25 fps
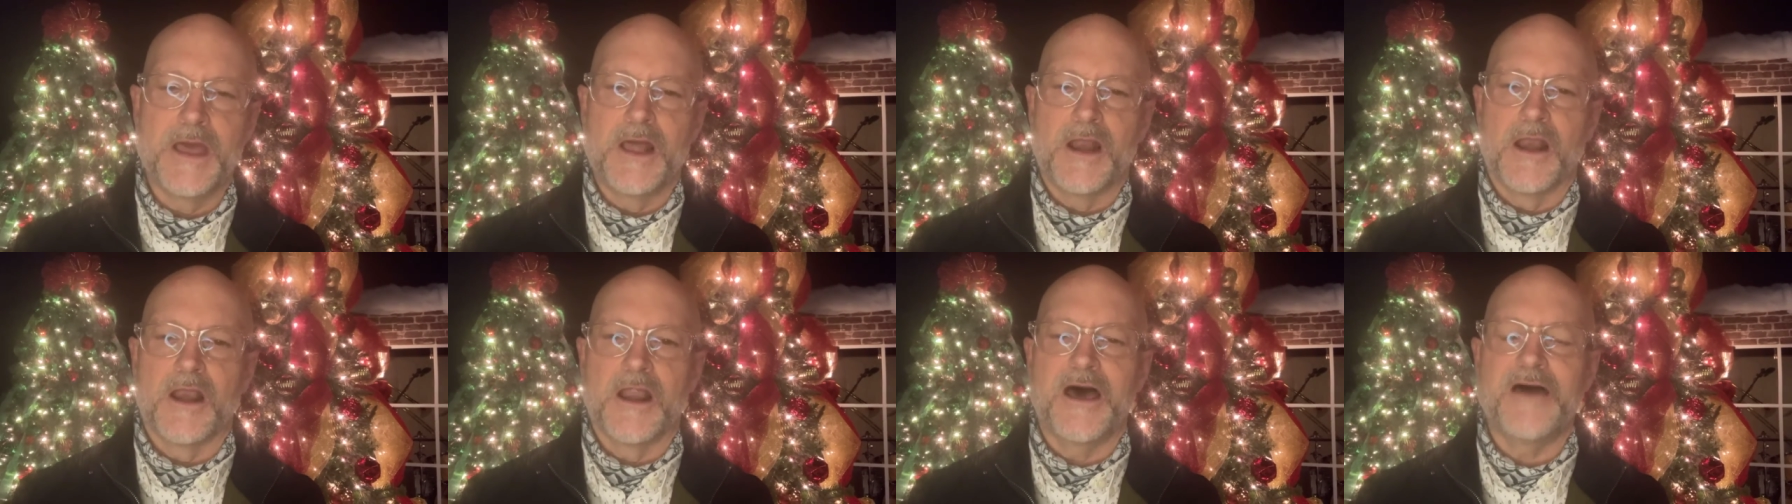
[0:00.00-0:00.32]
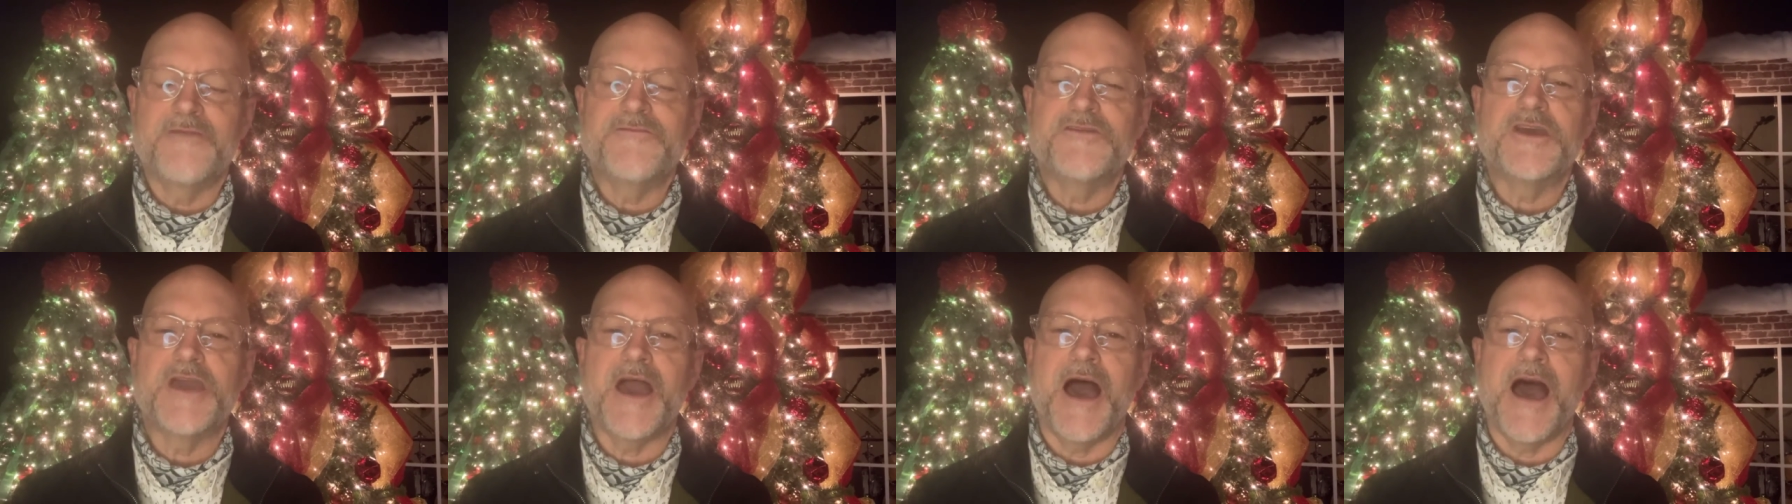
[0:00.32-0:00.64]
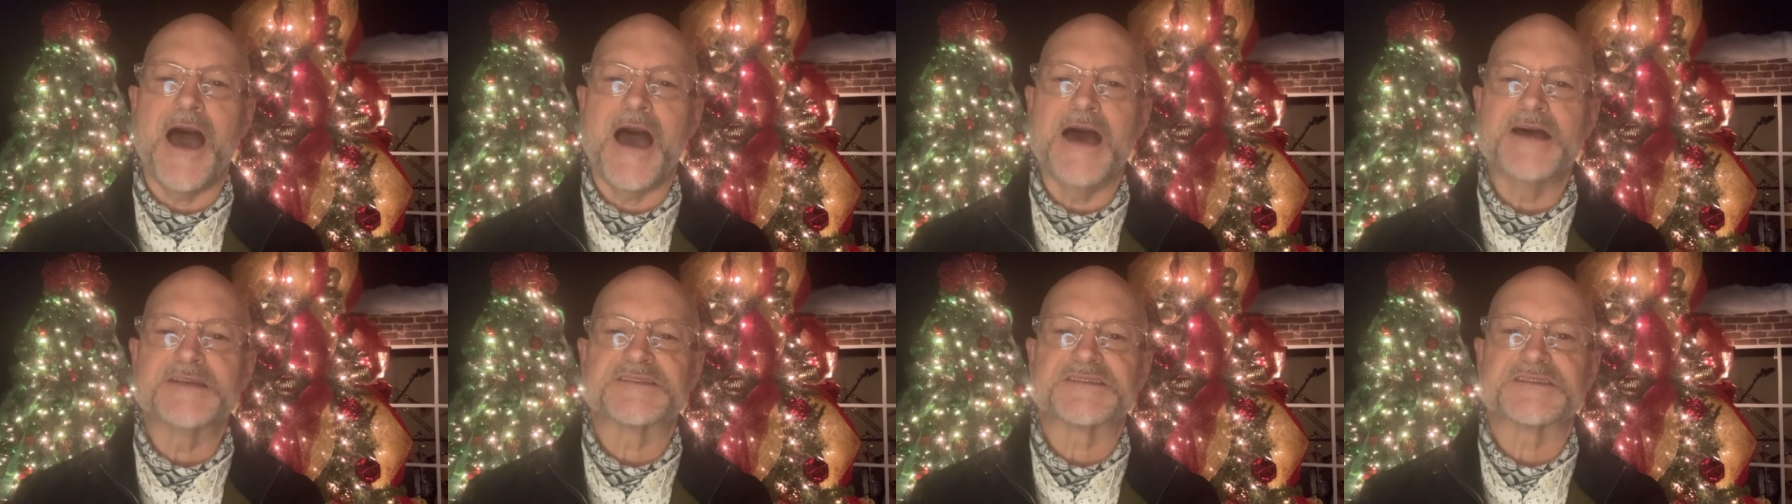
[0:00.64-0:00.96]
Love you
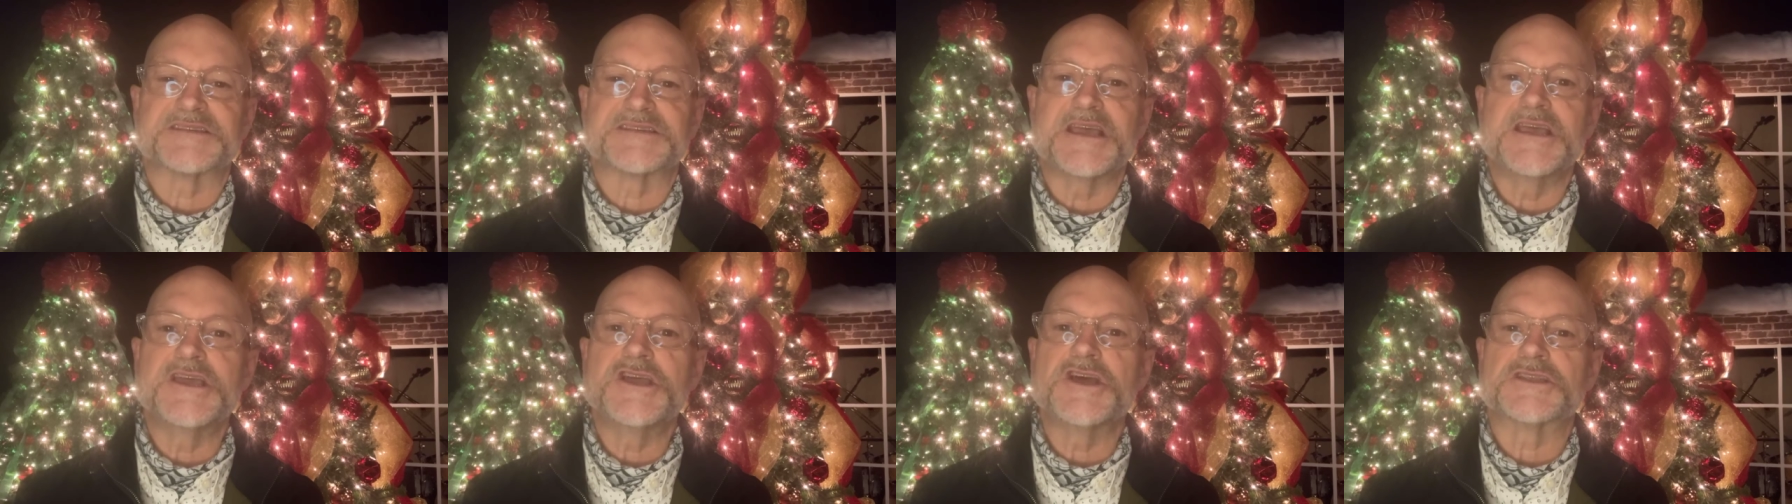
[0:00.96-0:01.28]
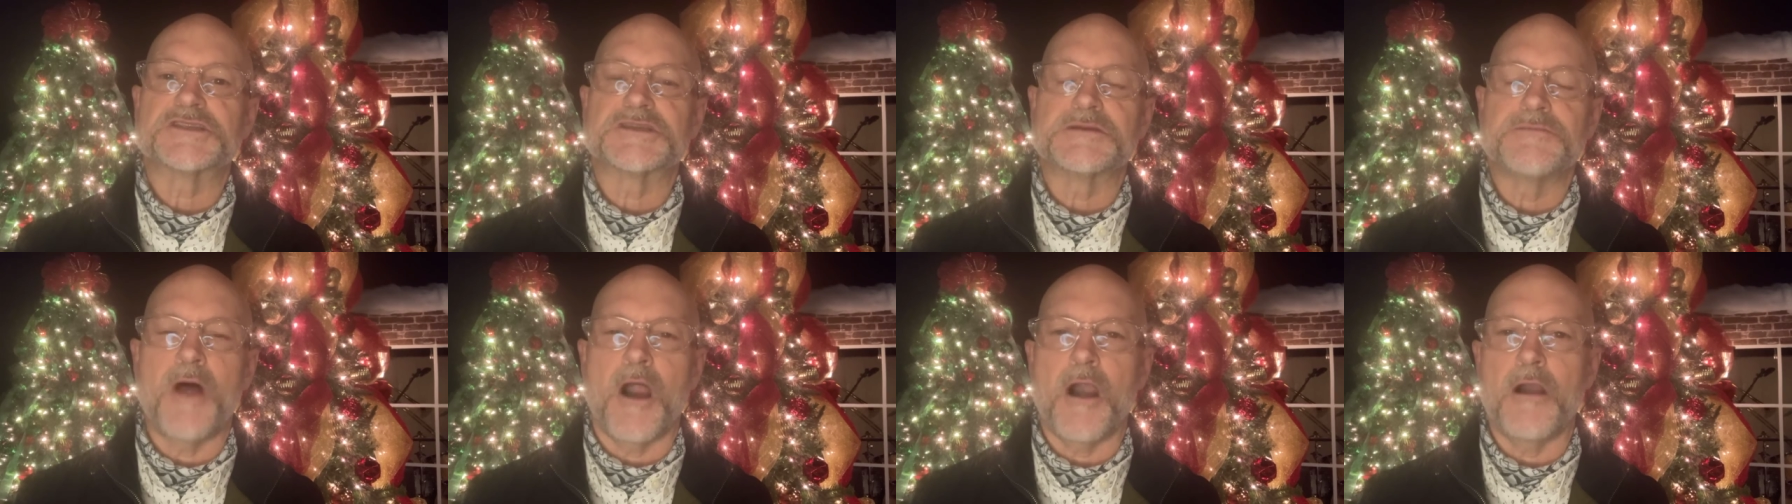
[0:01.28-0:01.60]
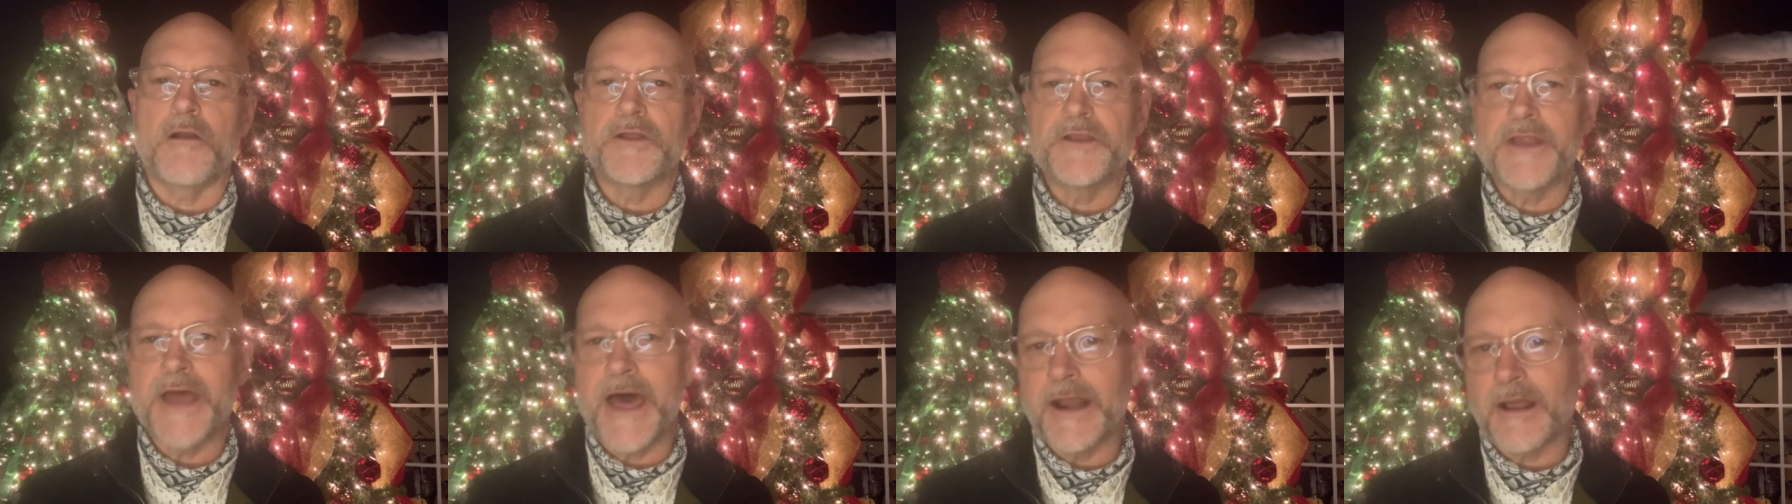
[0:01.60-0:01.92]
guys. See you tomorrow
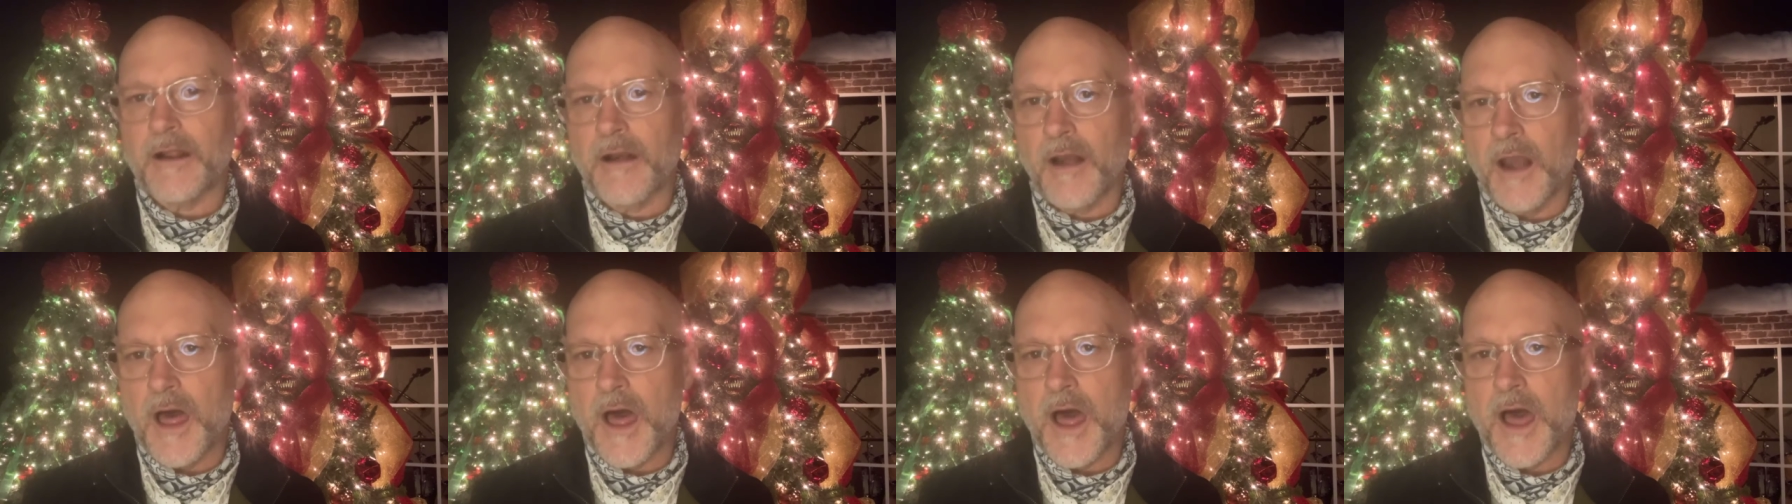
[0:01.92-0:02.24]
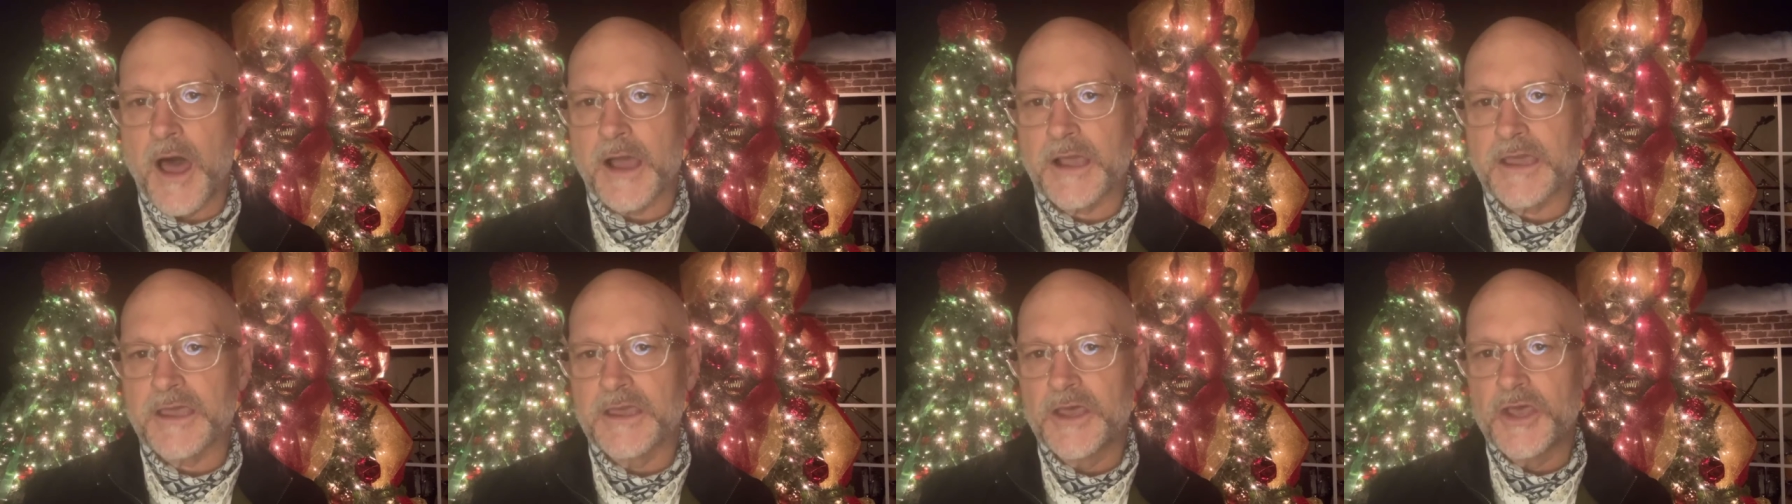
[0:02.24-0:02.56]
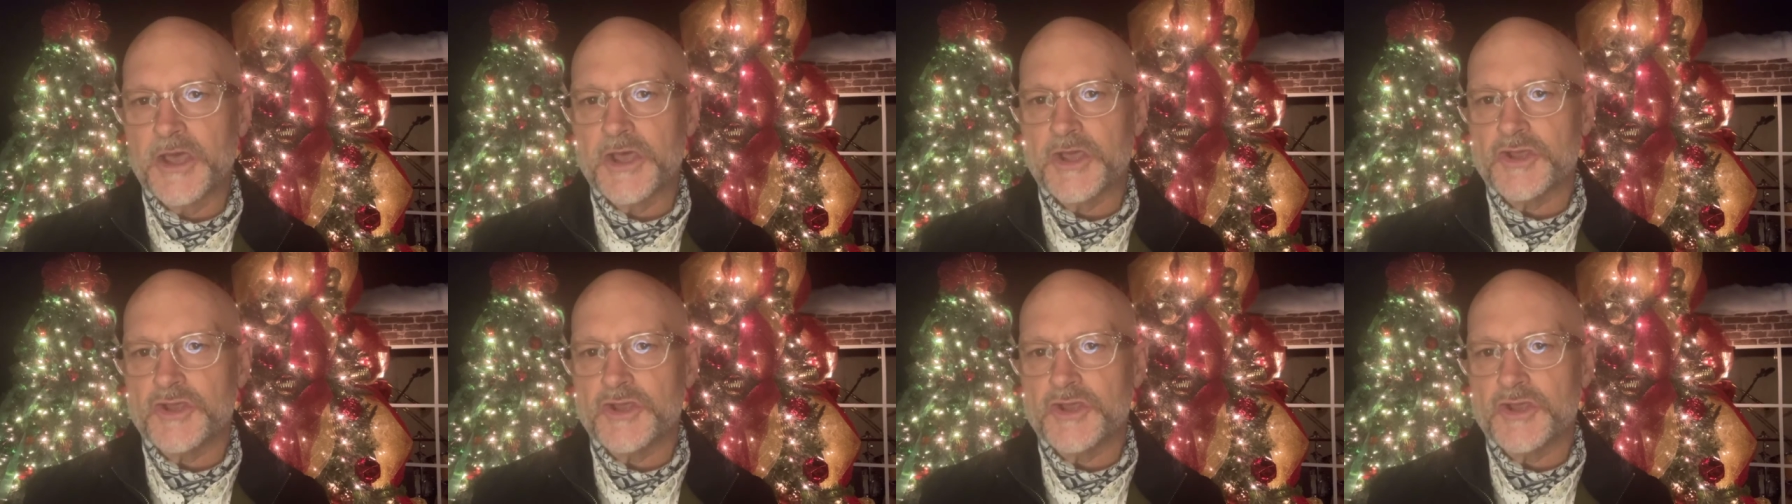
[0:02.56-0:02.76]
at 9 o'clock.